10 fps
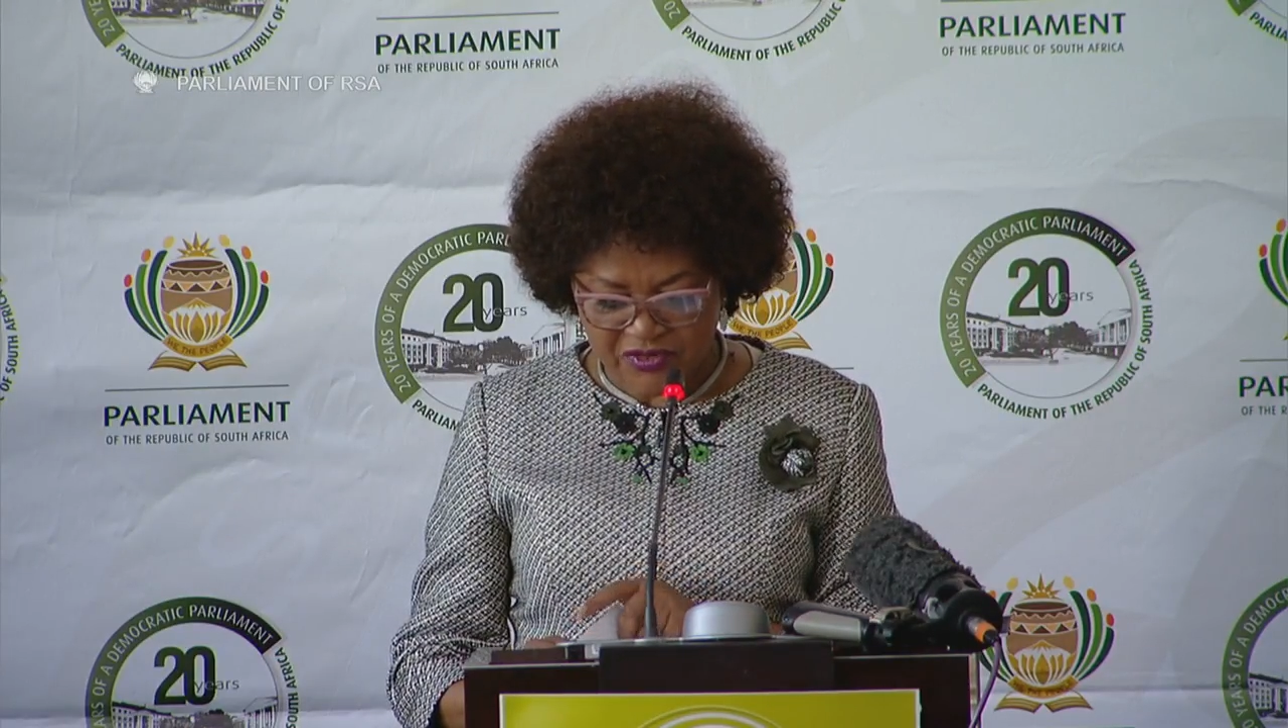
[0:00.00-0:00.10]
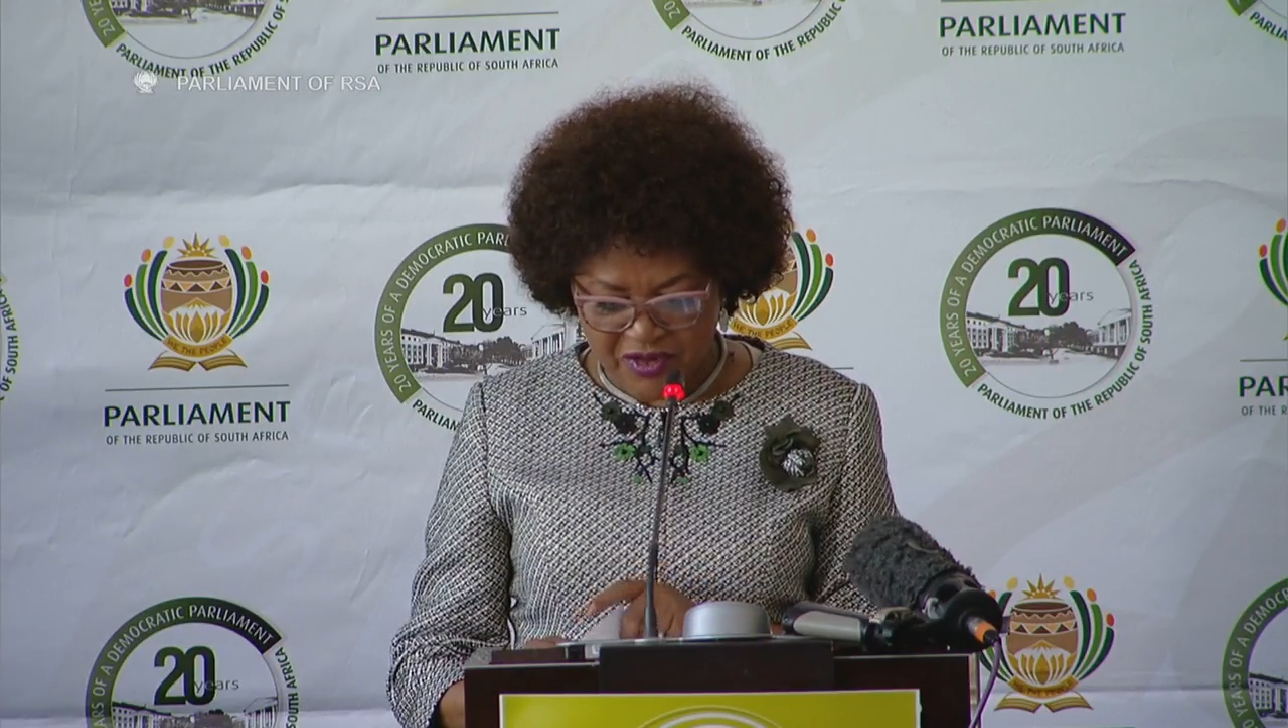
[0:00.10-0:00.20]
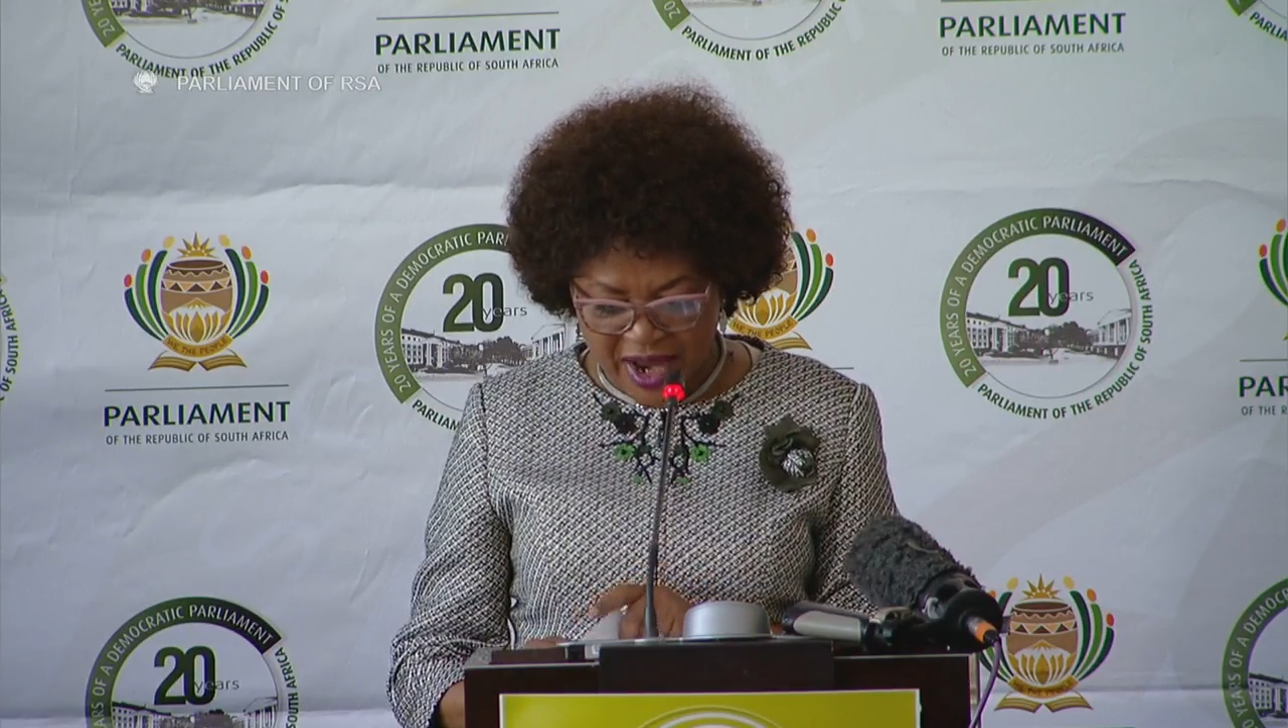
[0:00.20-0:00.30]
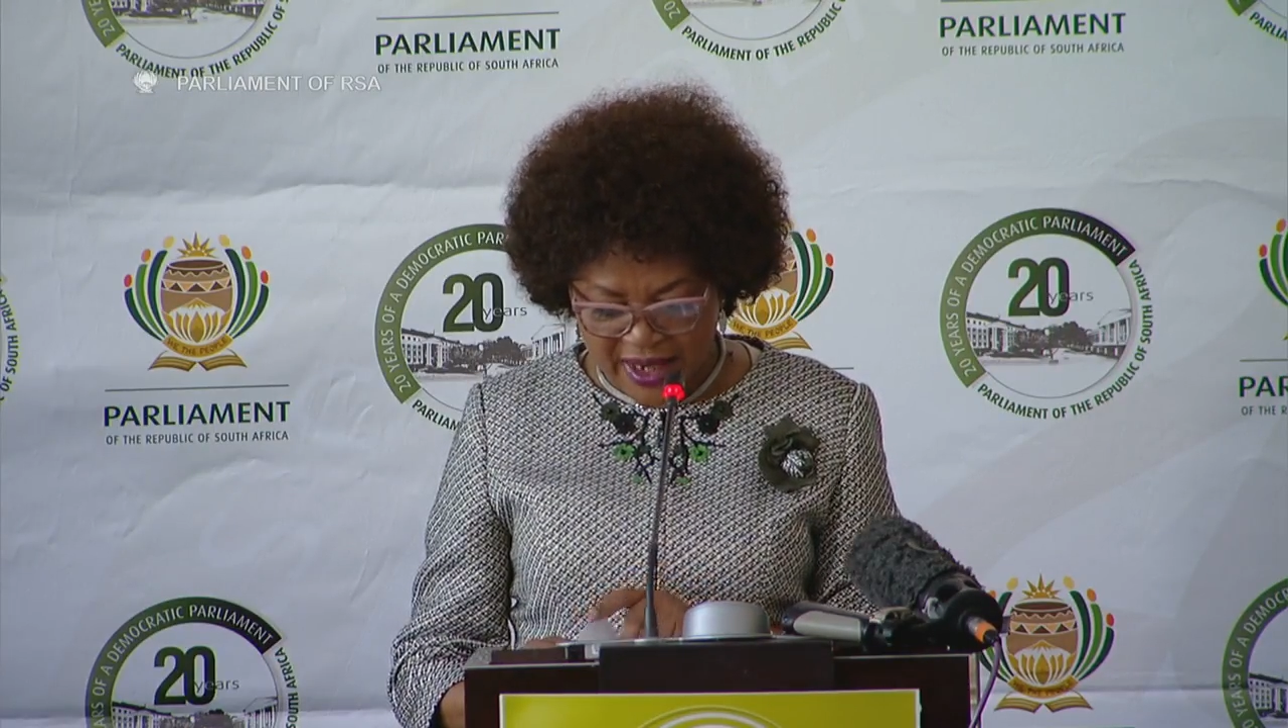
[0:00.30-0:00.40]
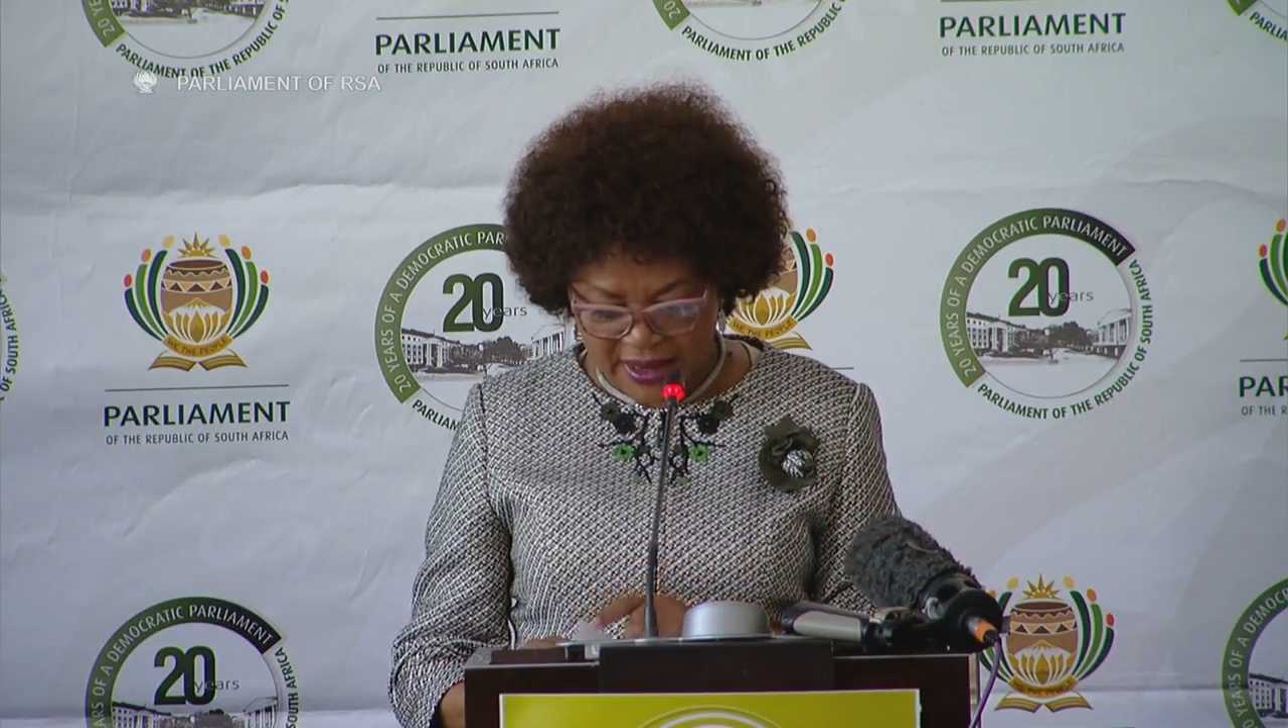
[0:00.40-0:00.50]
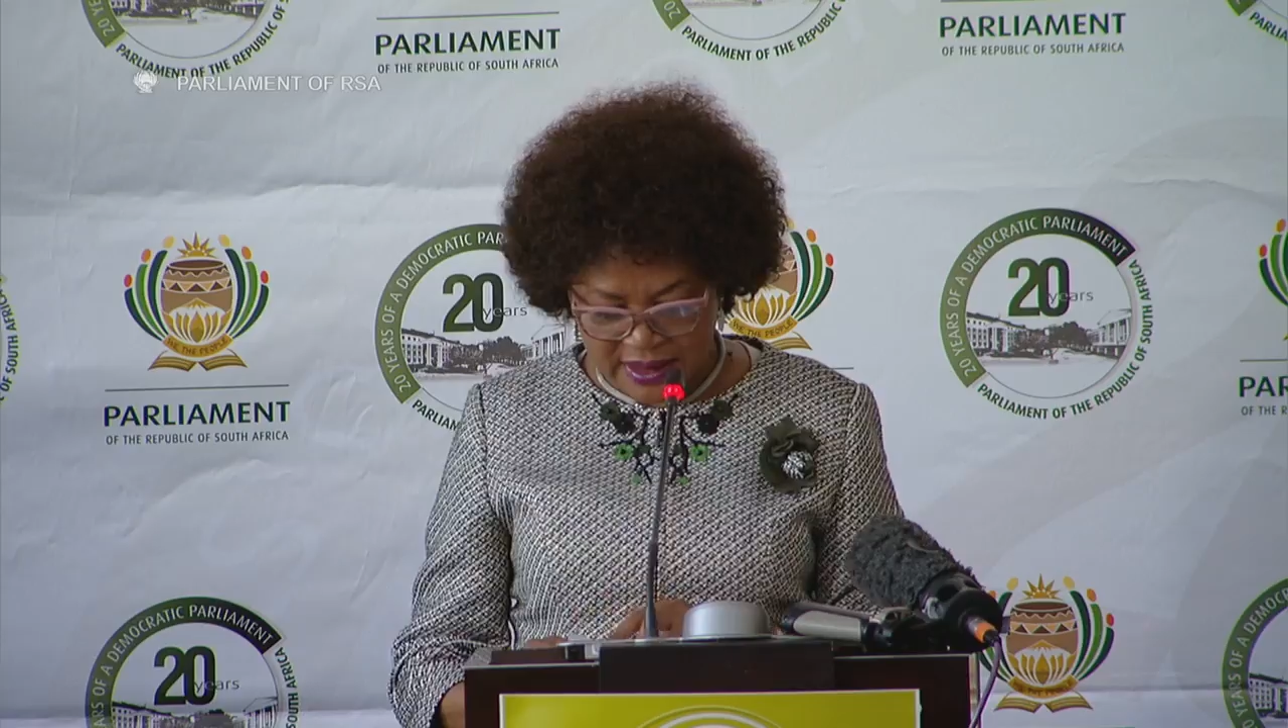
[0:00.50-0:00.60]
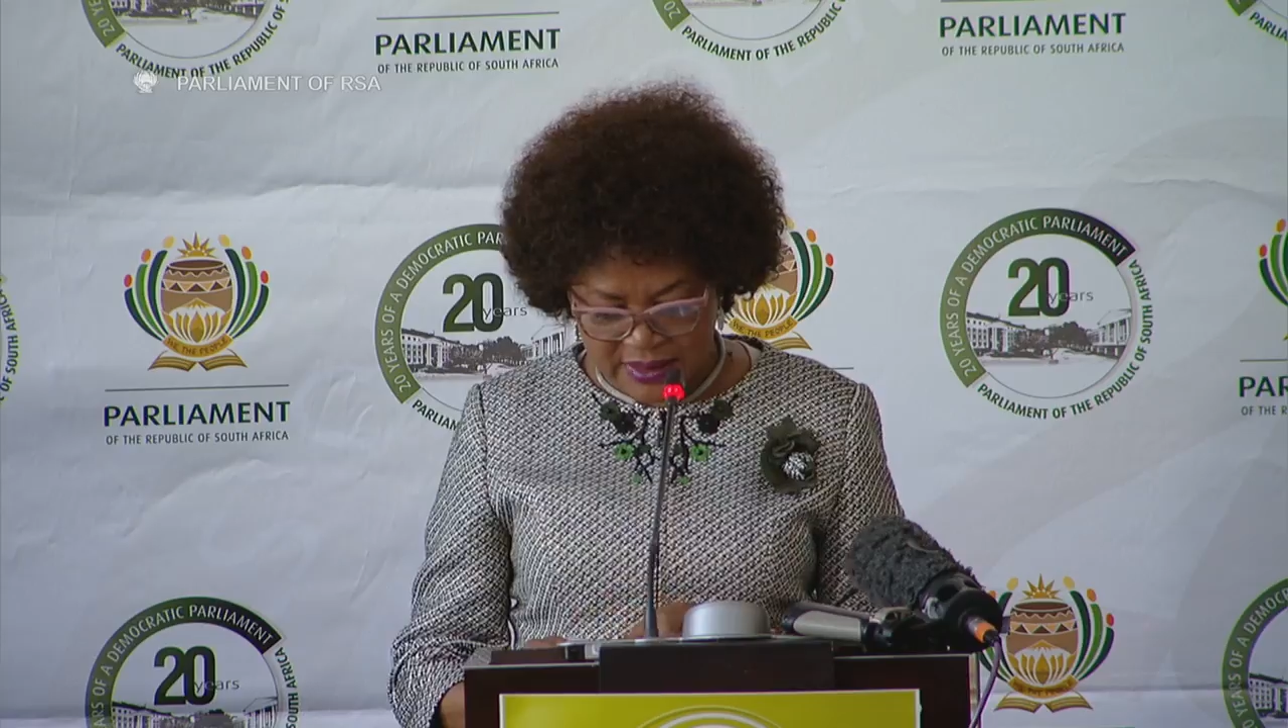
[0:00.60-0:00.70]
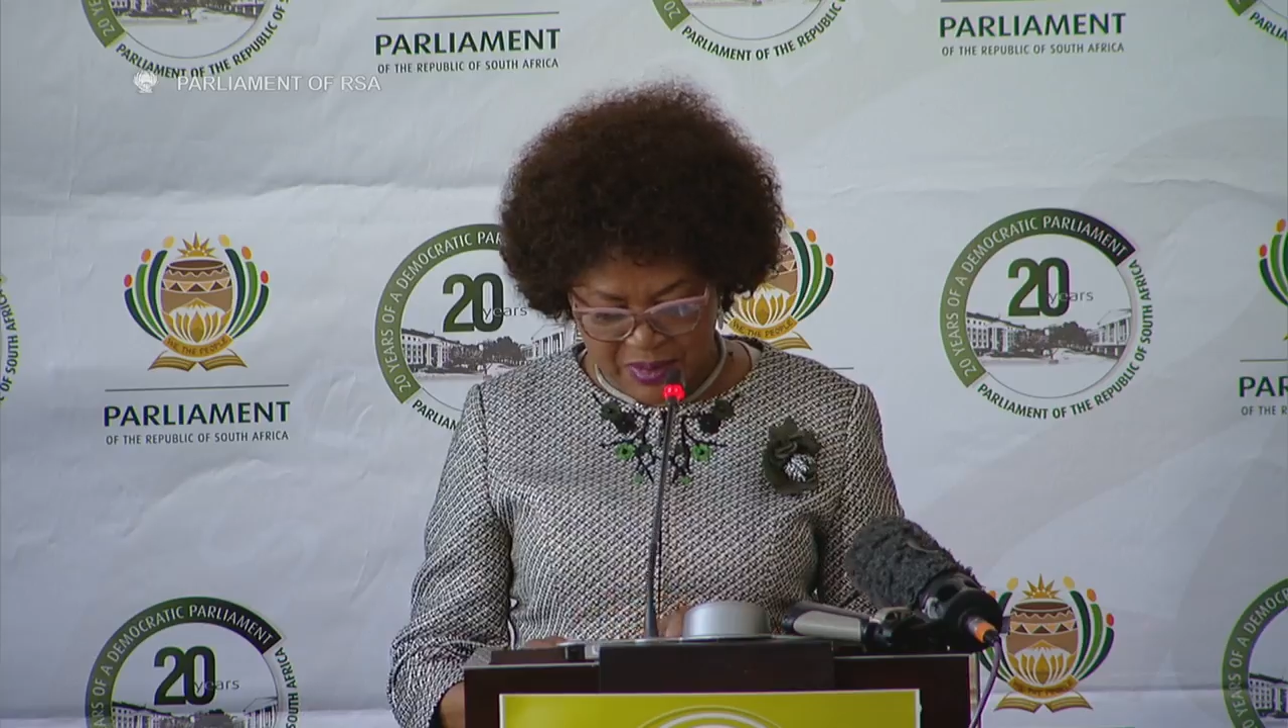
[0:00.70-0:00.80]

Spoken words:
find the